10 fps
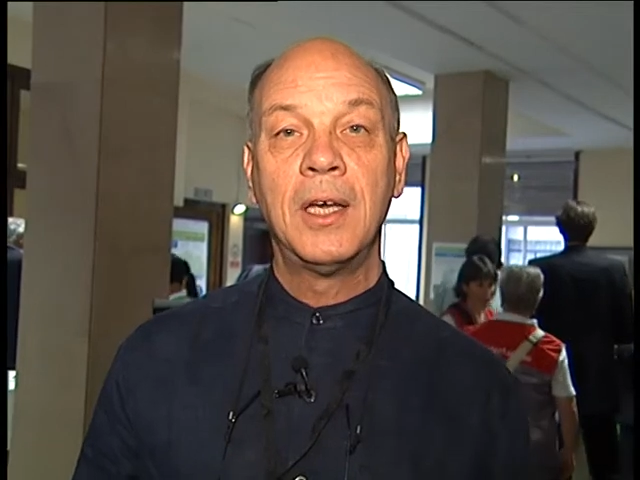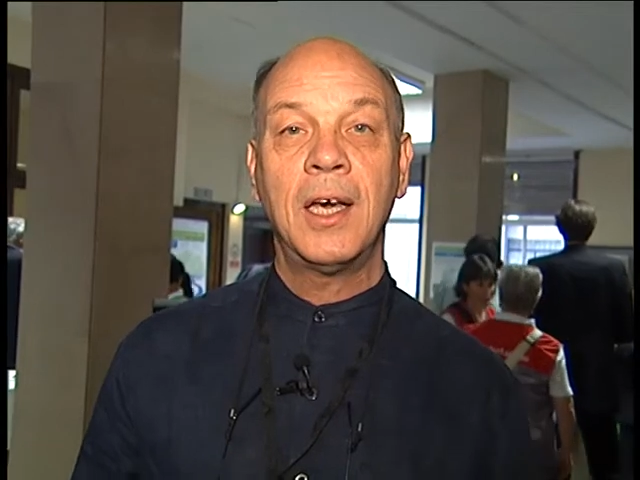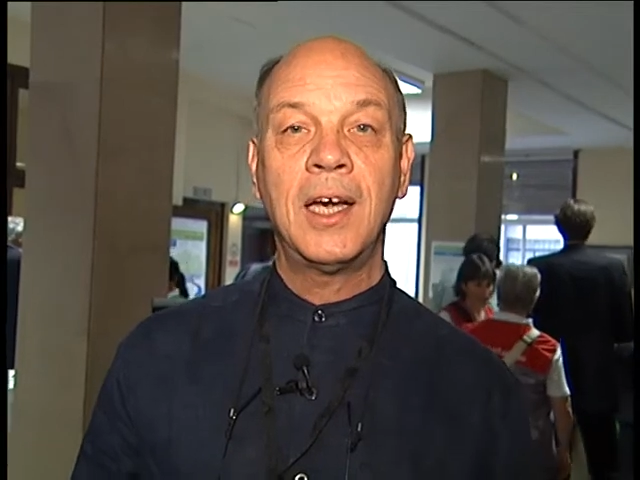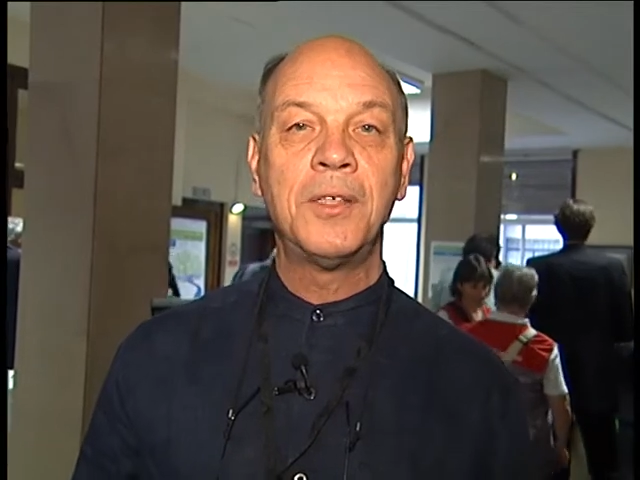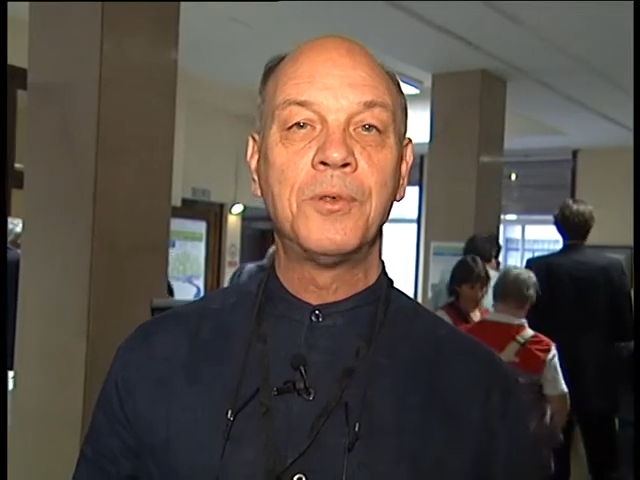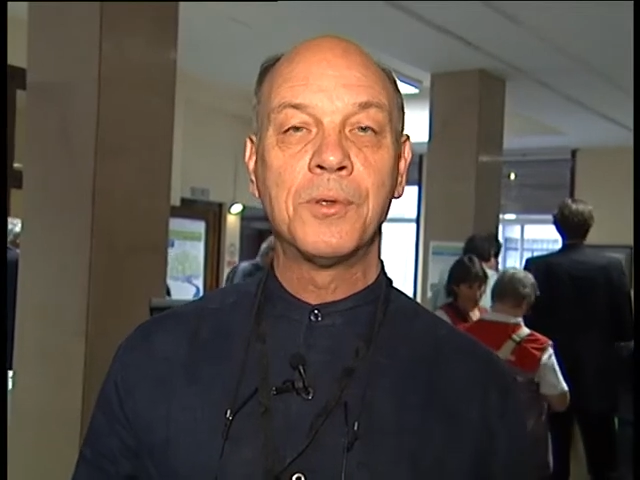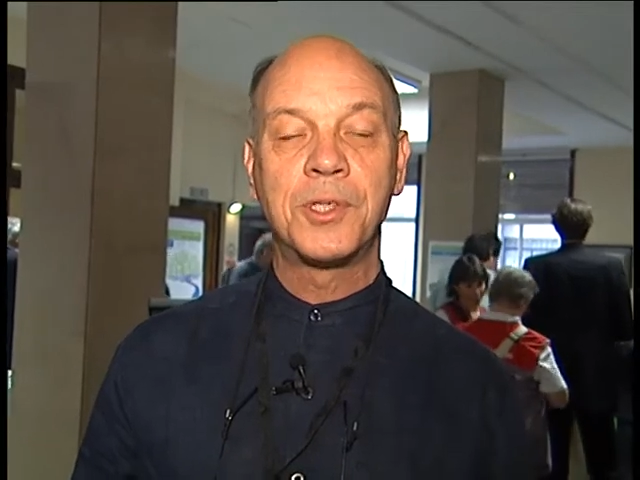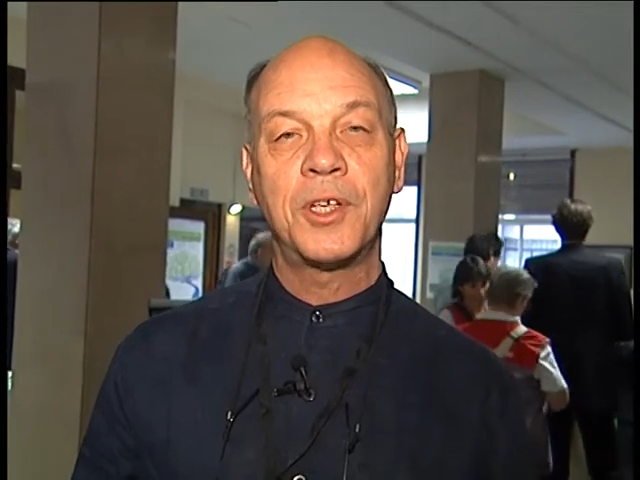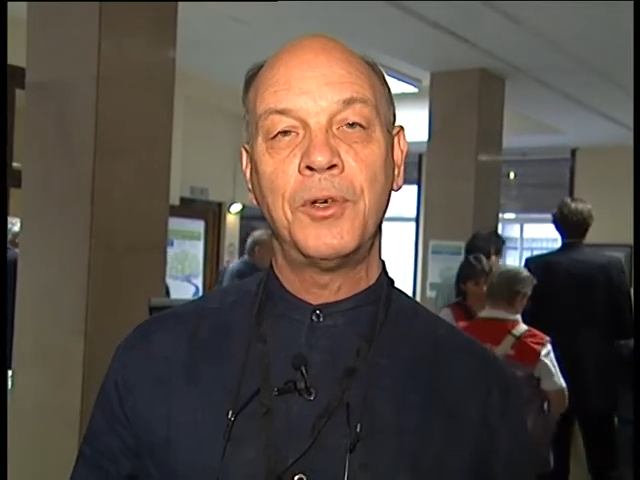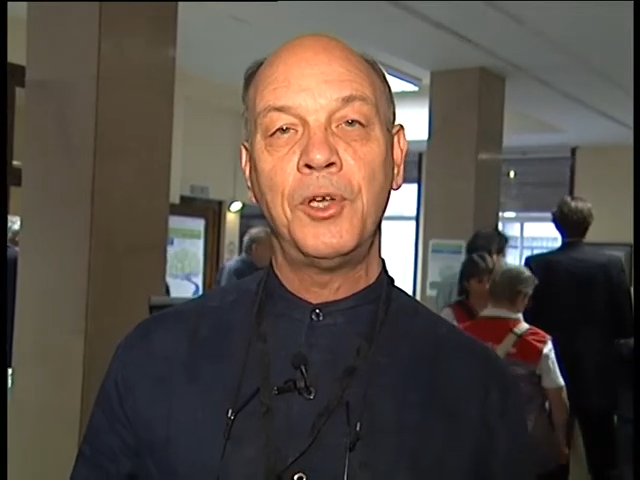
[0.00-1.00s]
and
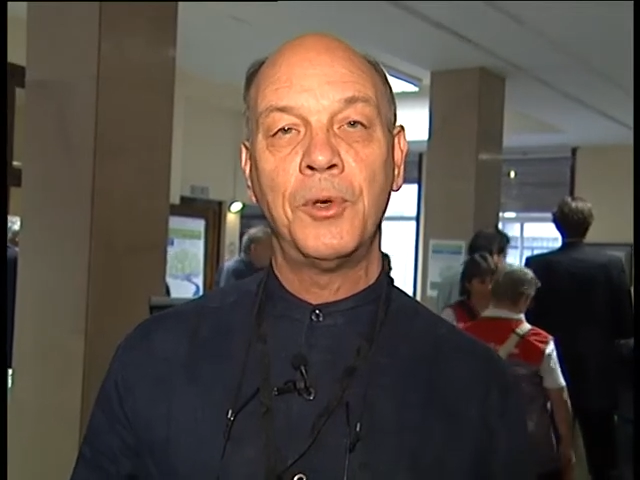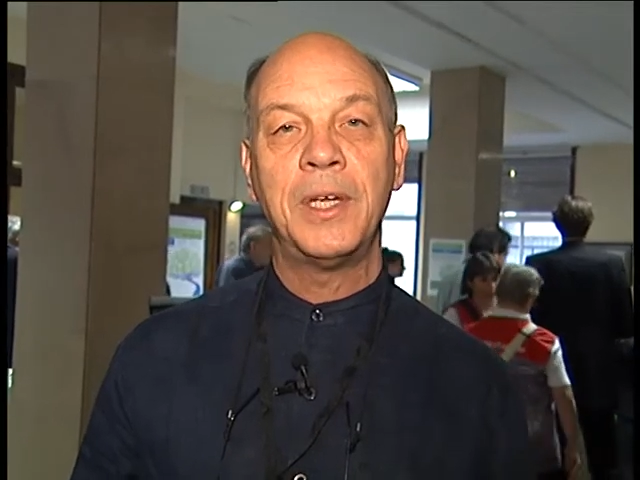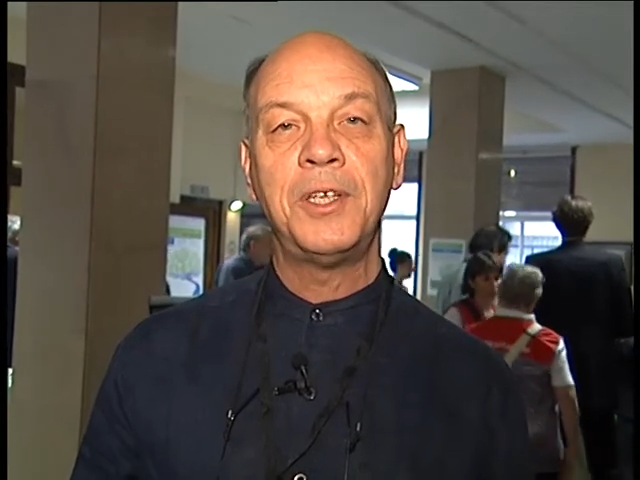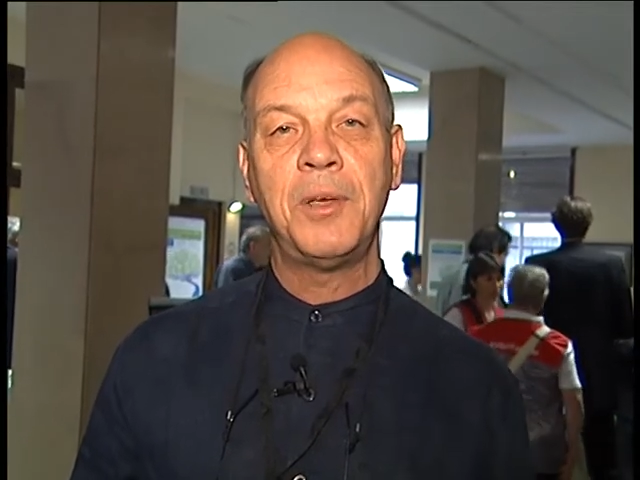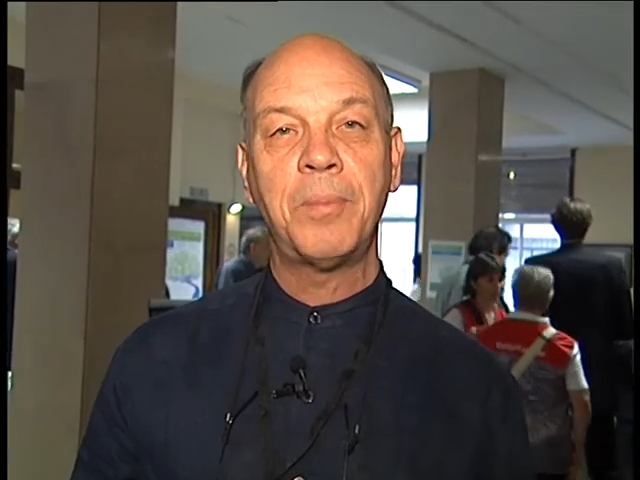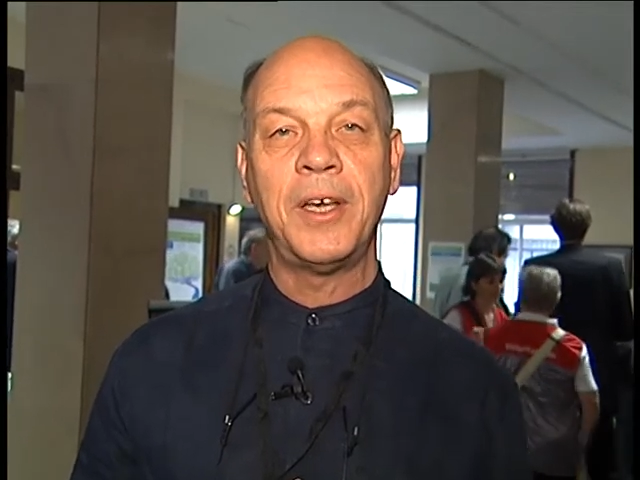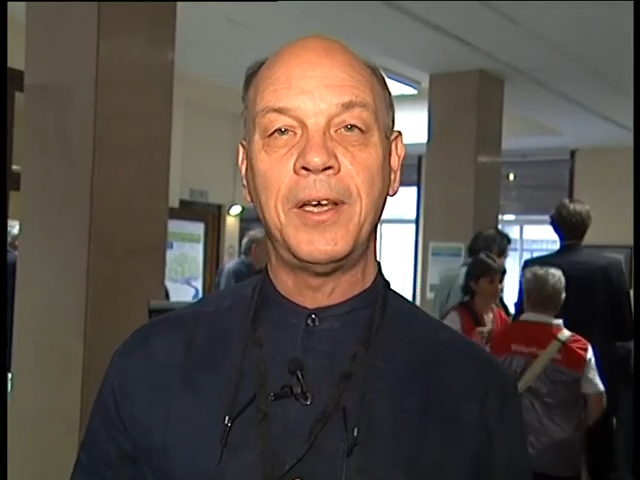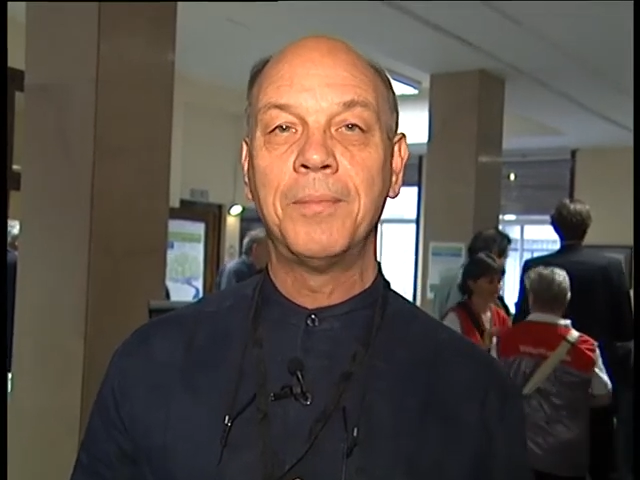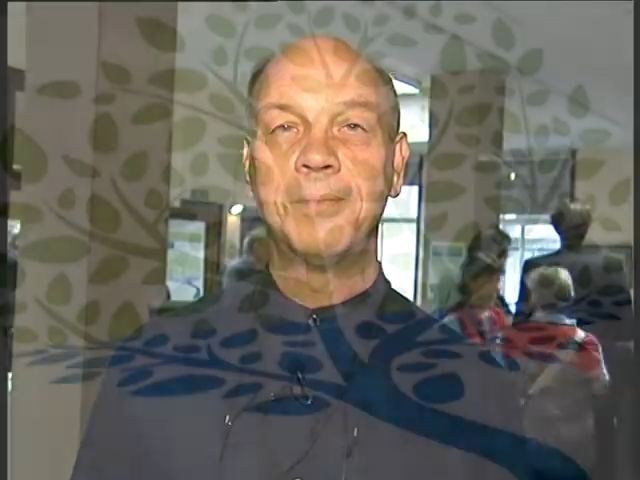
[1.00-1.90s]
also UNDP.